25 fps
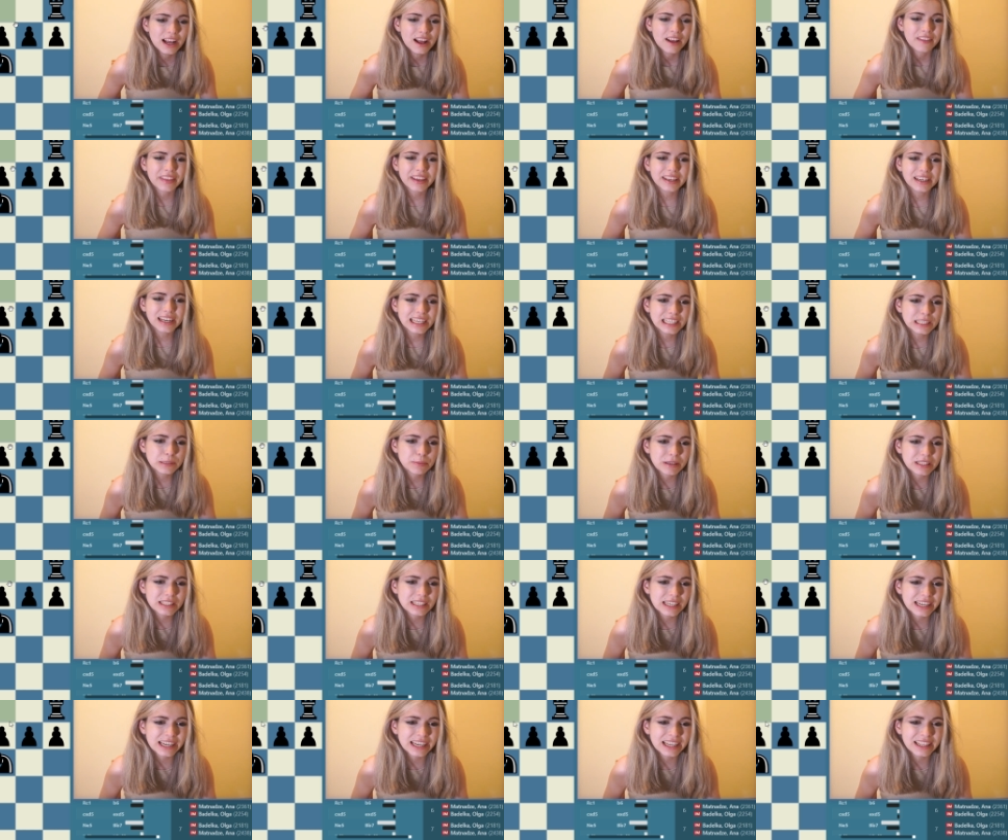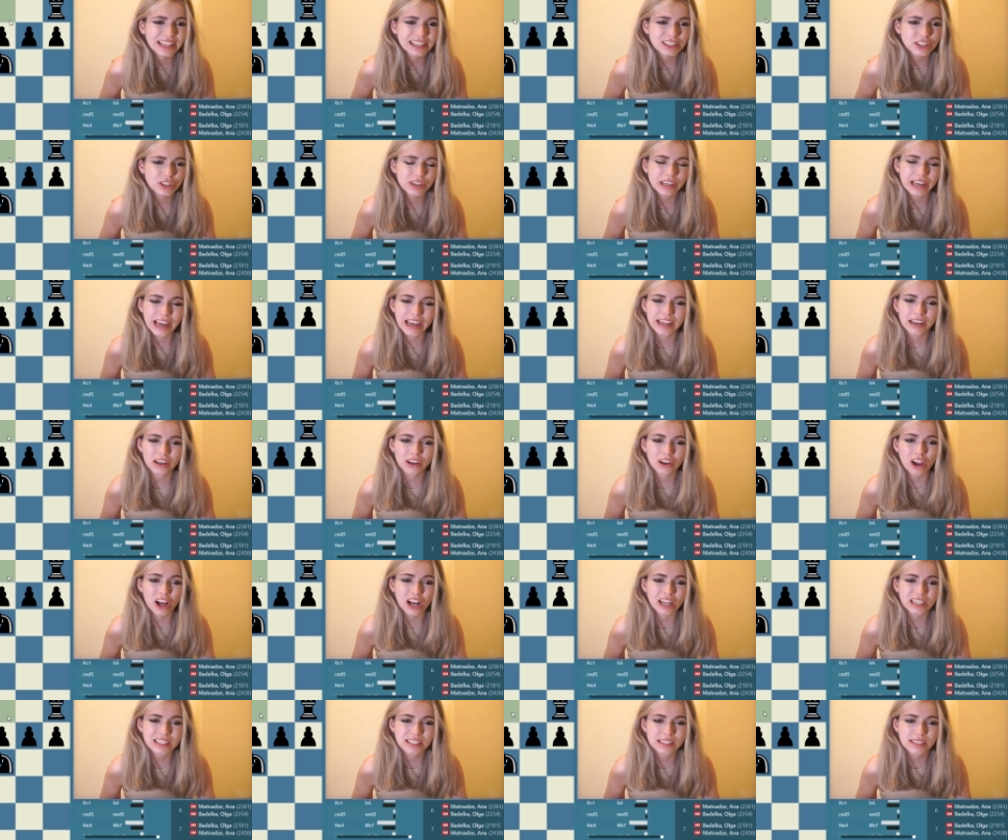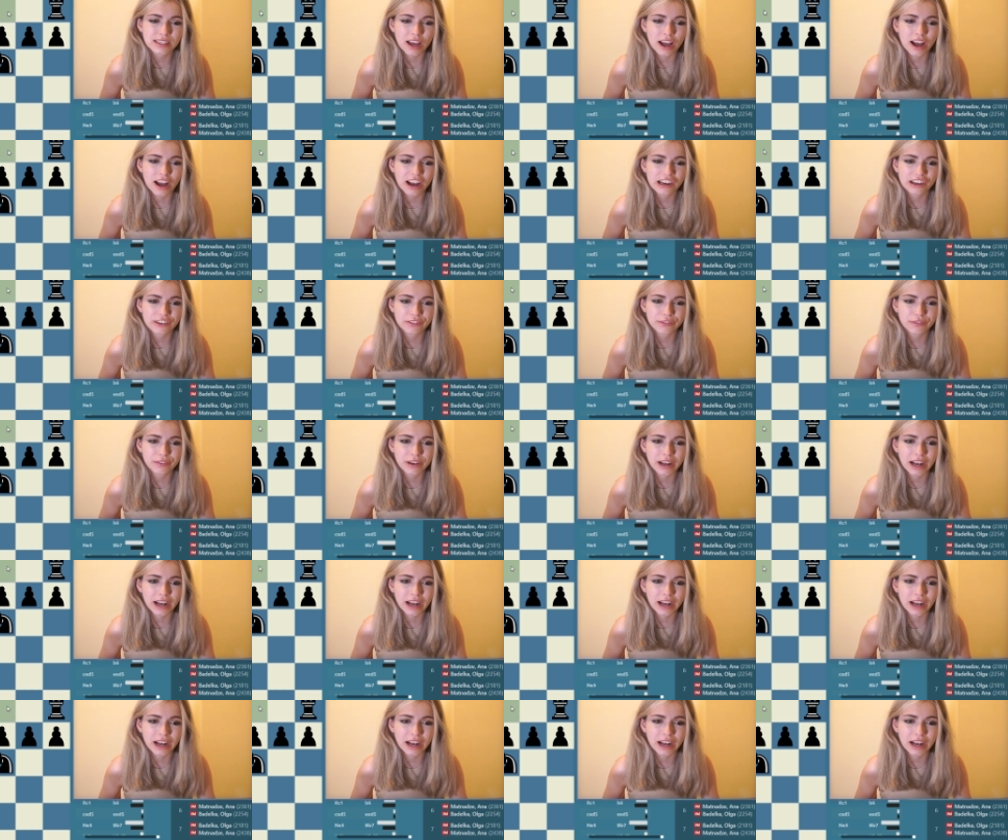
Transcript: The idea is basically that you get lots of